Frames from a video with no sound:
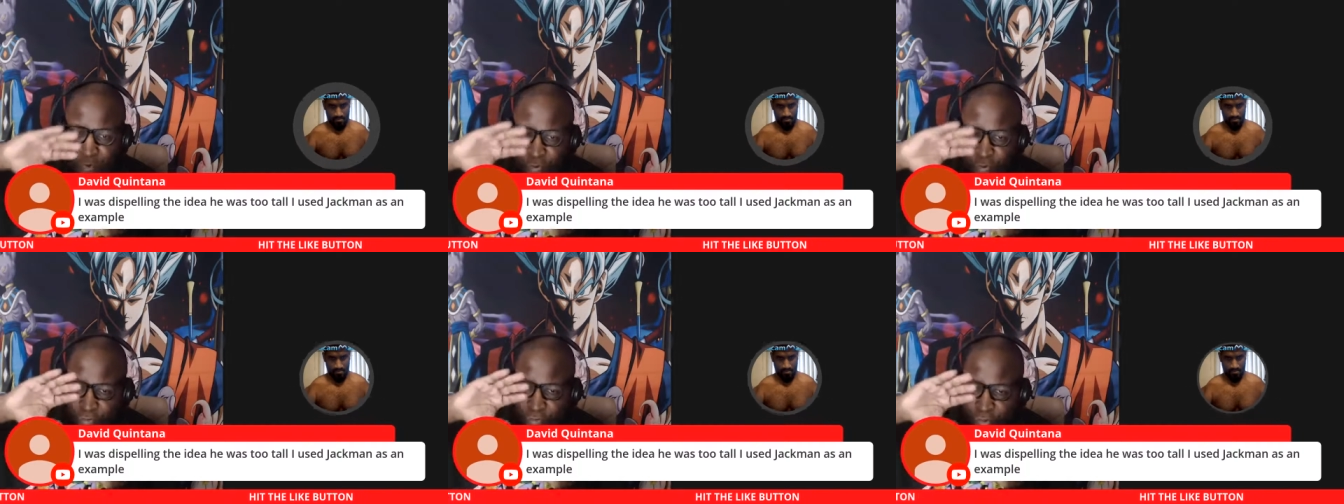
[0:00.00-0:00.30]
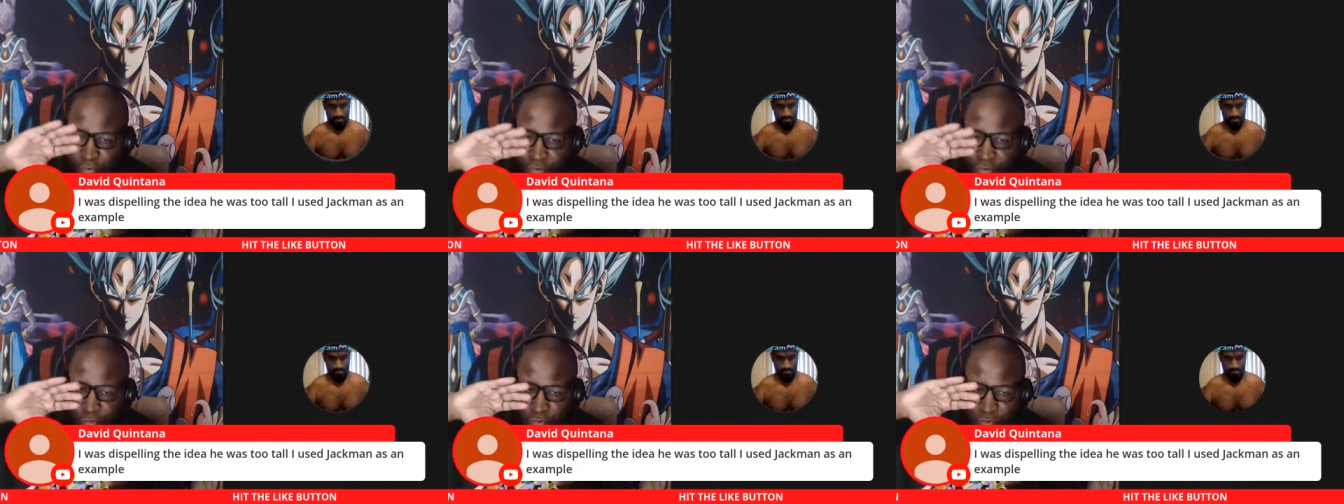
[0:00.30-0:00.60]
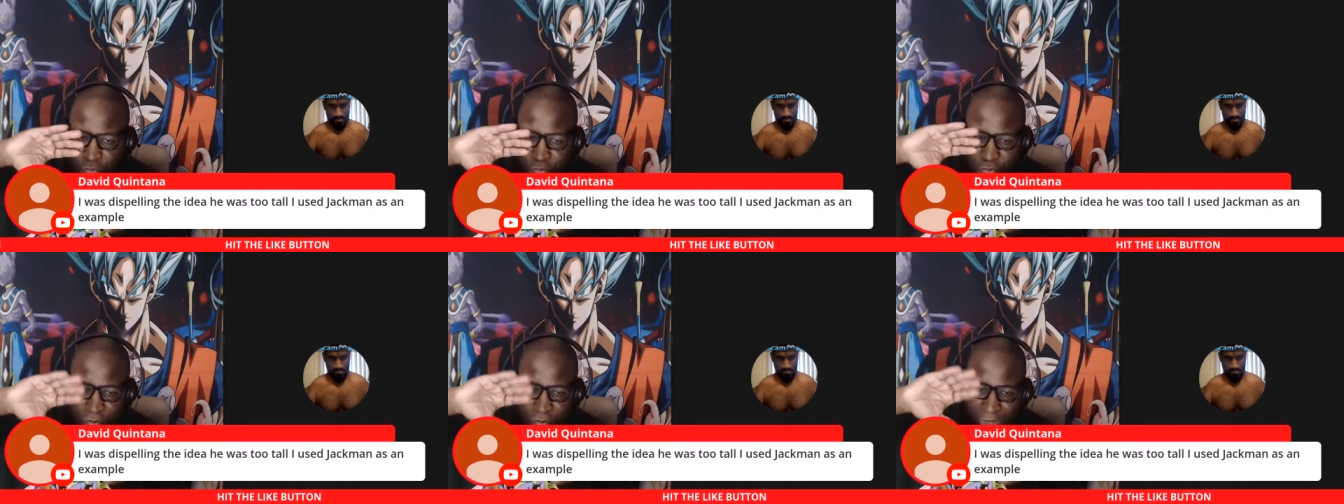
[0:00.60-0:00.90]

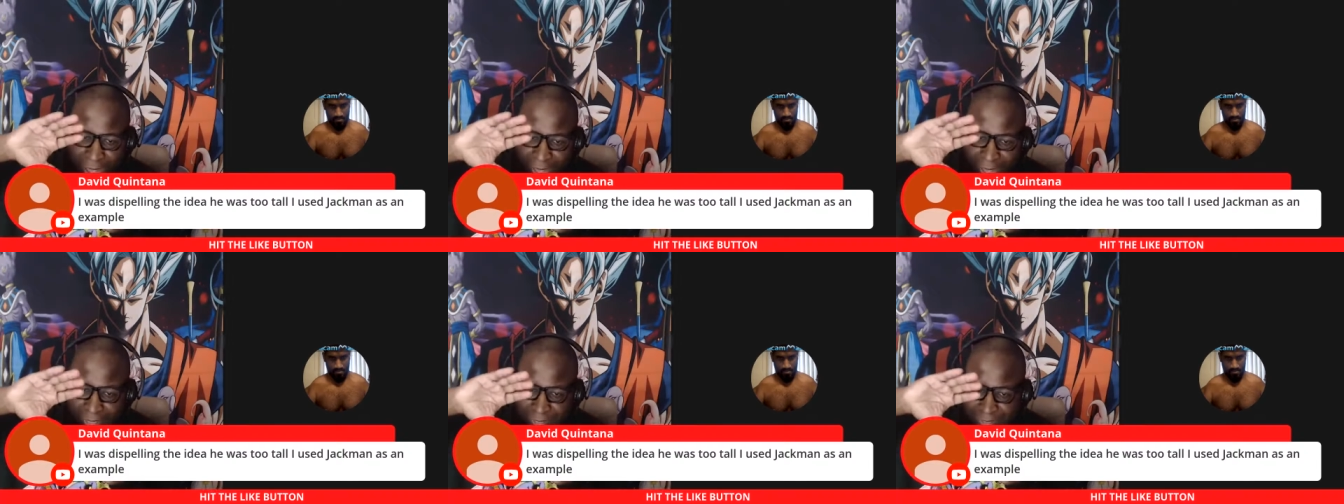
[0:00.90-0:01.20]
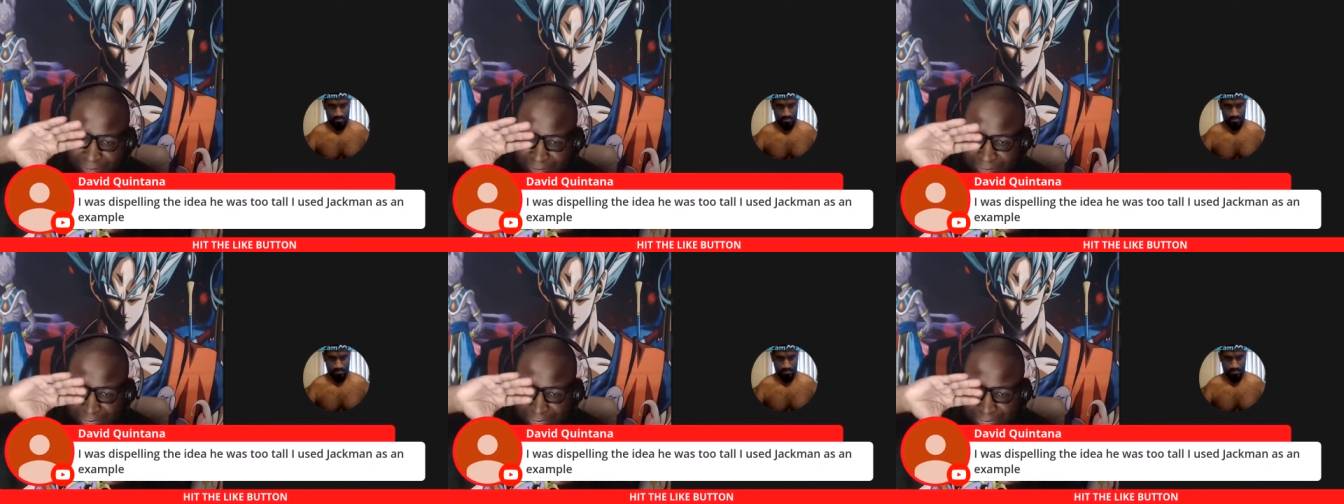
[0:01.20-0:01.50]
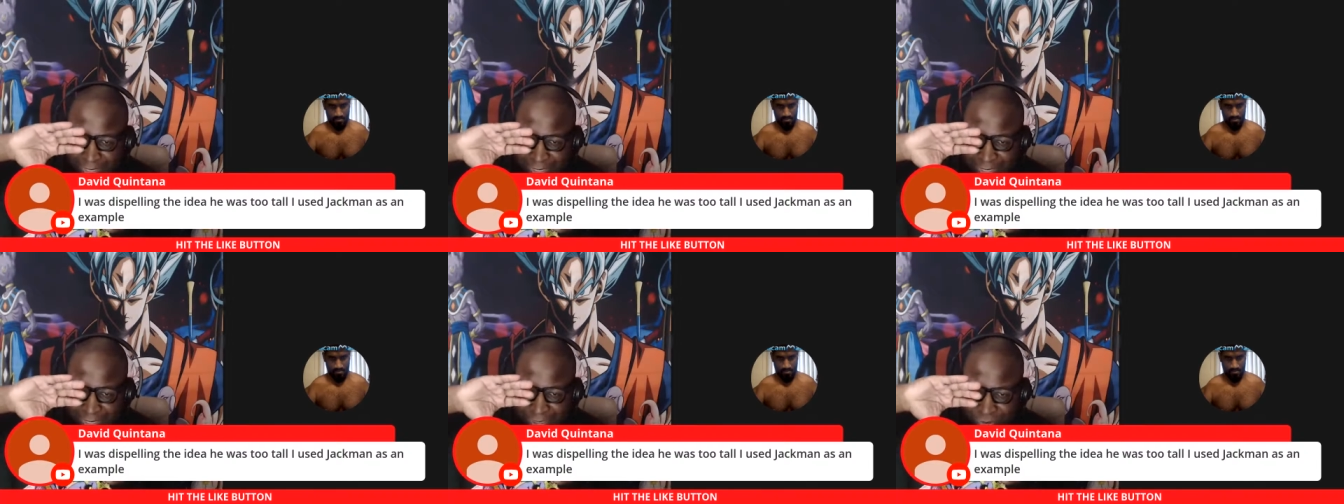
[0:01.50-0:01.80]
Ooh, I could
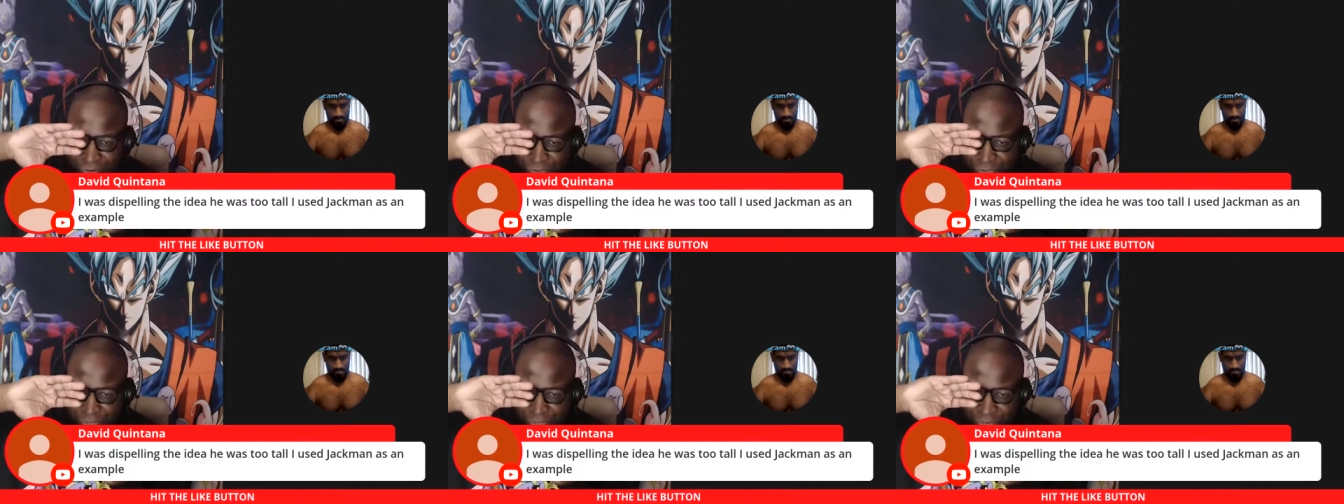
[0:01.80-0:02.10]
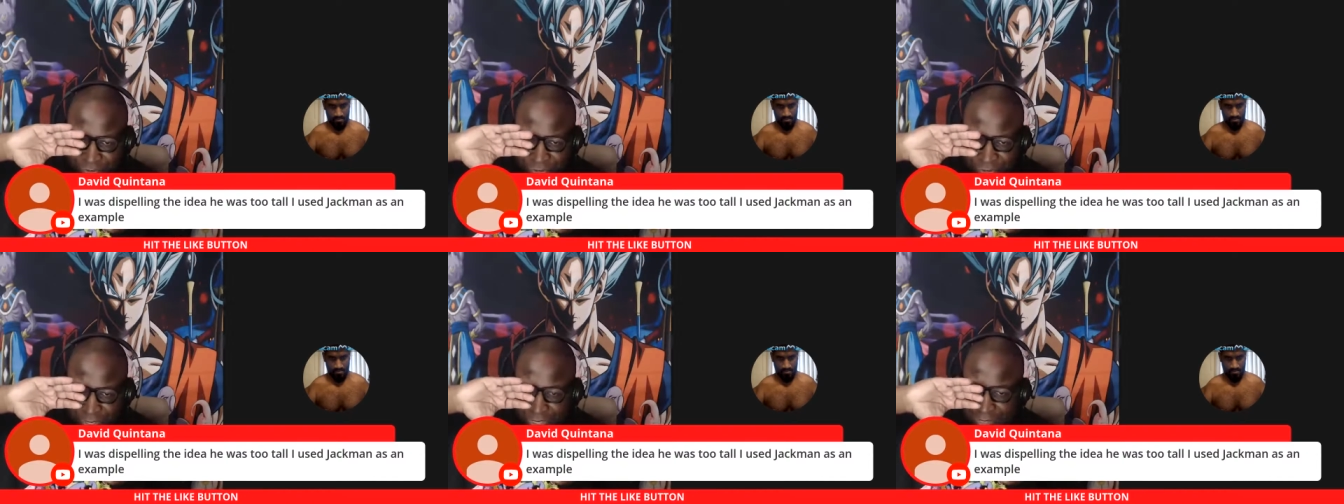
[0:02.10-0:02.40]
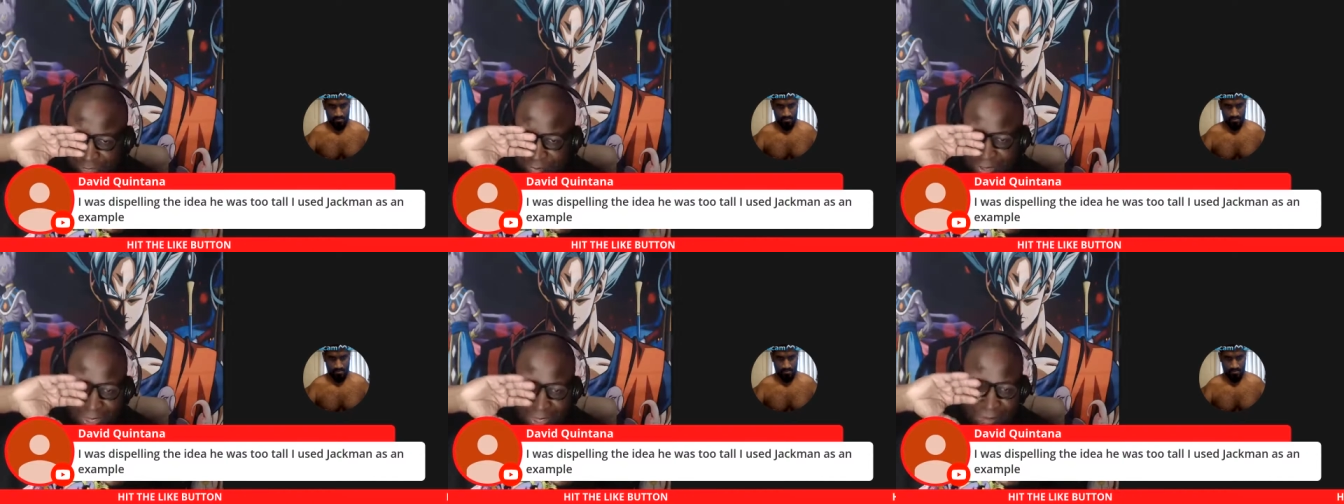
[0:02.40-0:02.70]
see George Clooney as
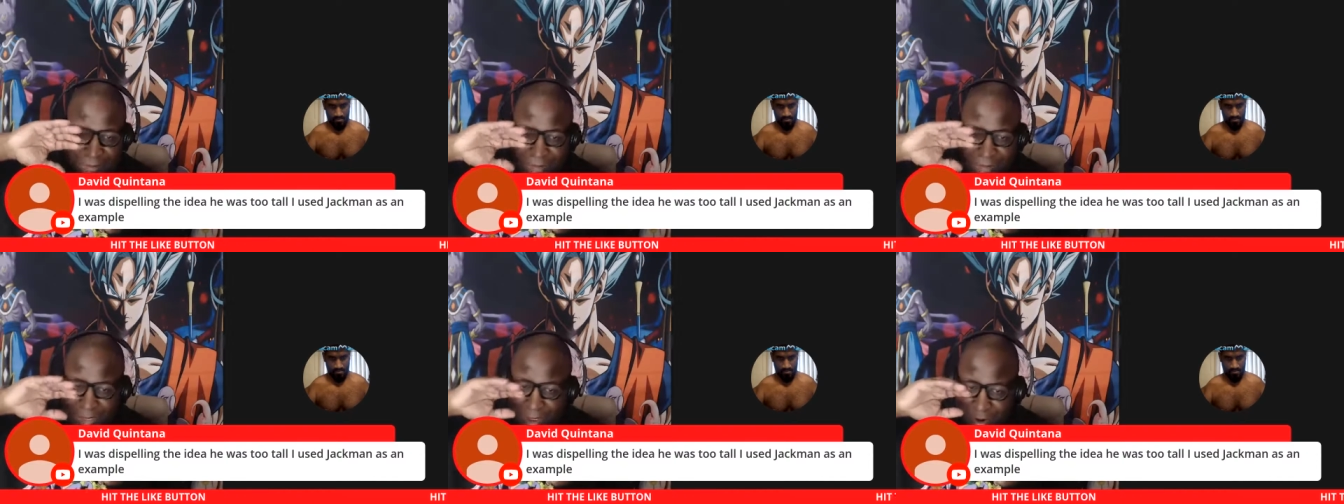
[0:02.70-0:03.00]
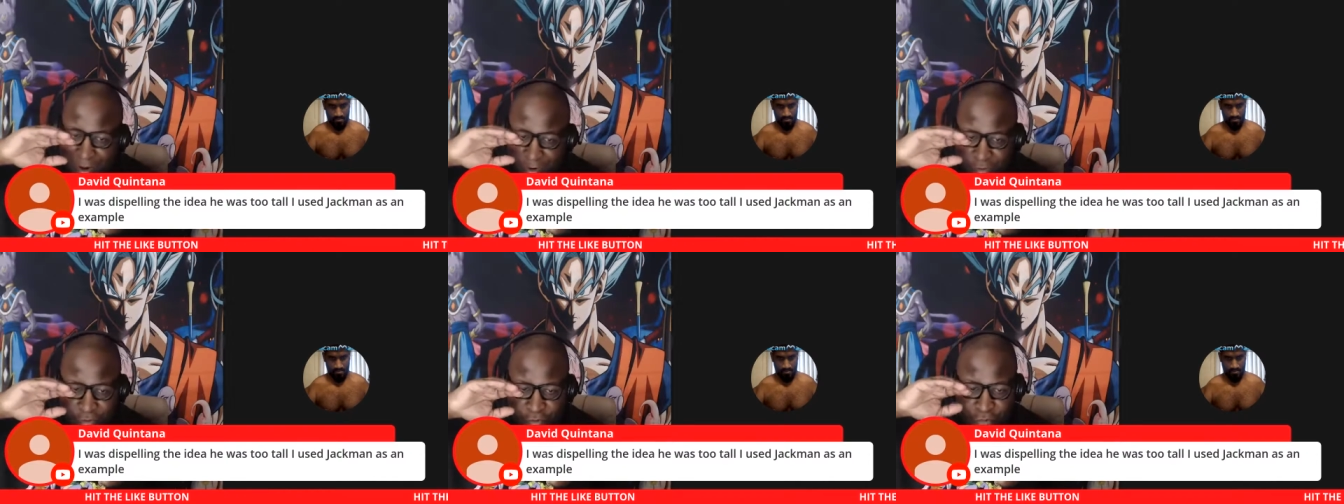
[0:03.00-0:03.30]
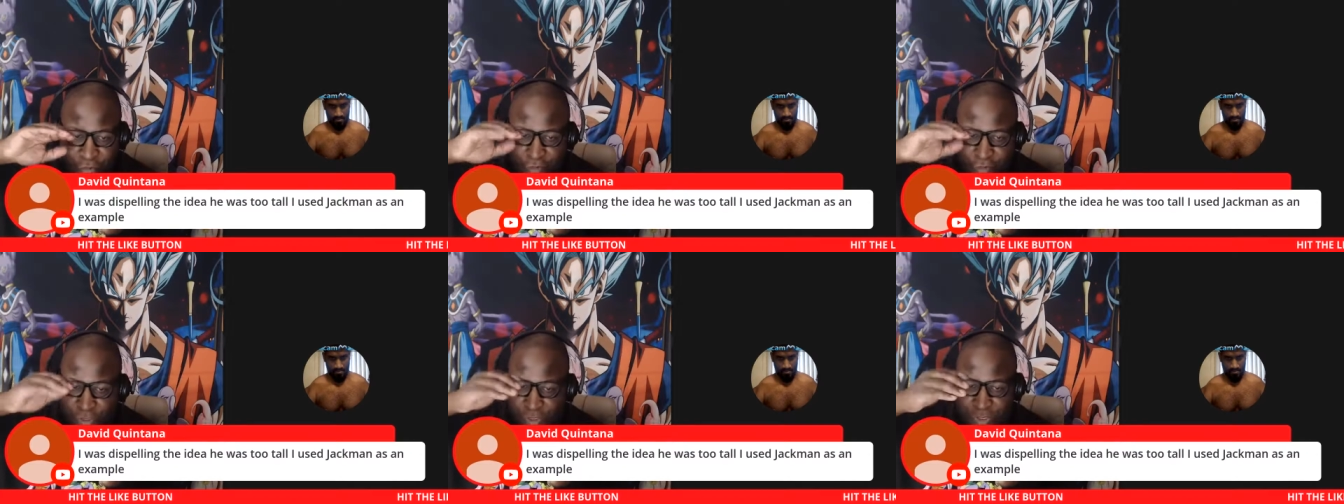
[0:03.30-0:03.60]
Batman. Ooh,
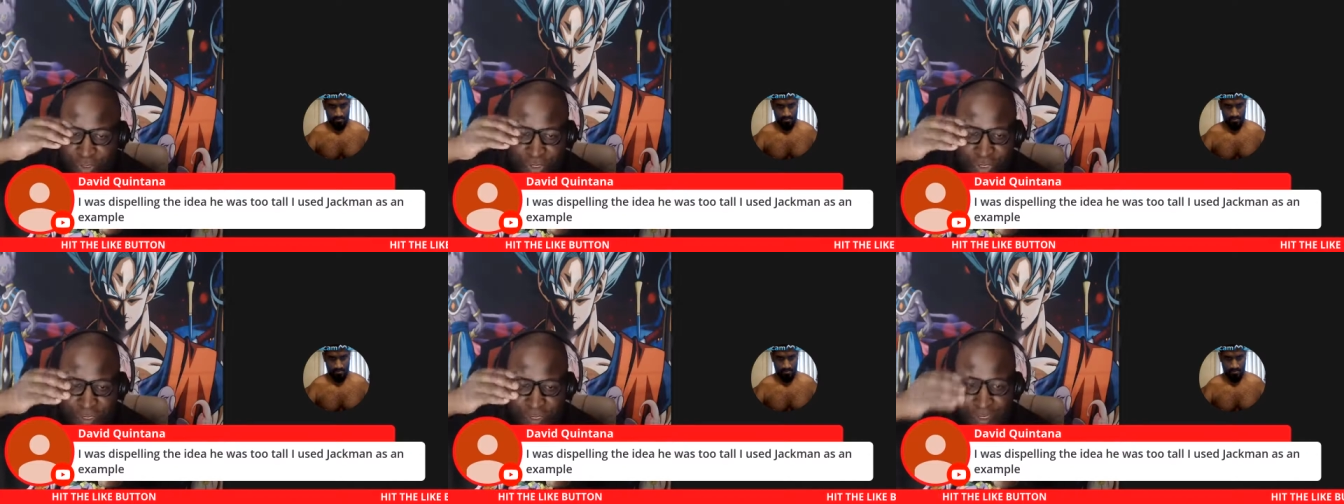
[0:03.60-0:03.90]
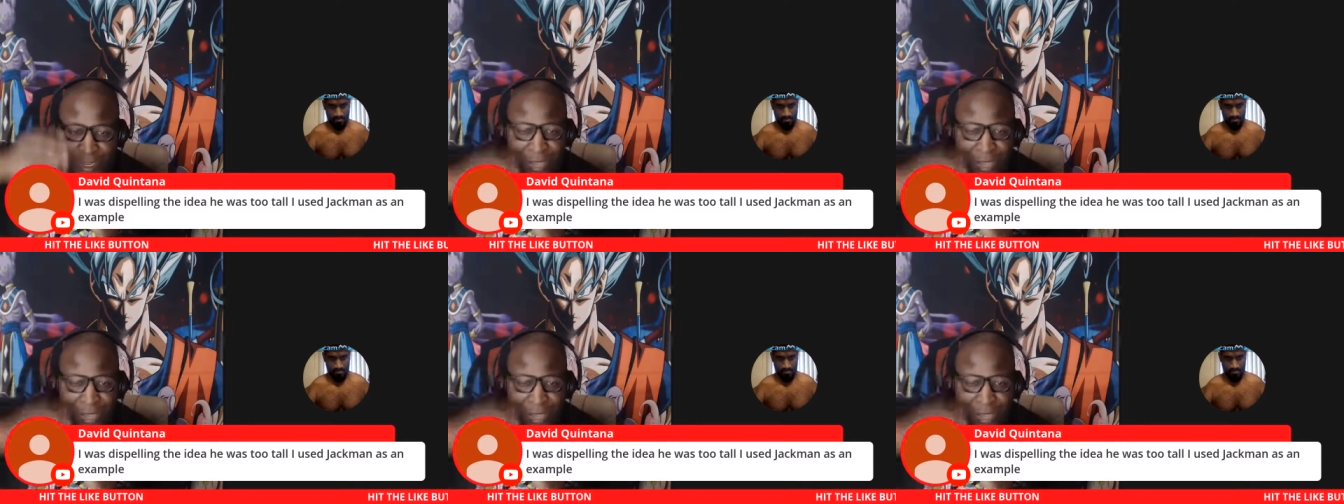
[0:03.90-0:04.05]
it's looking.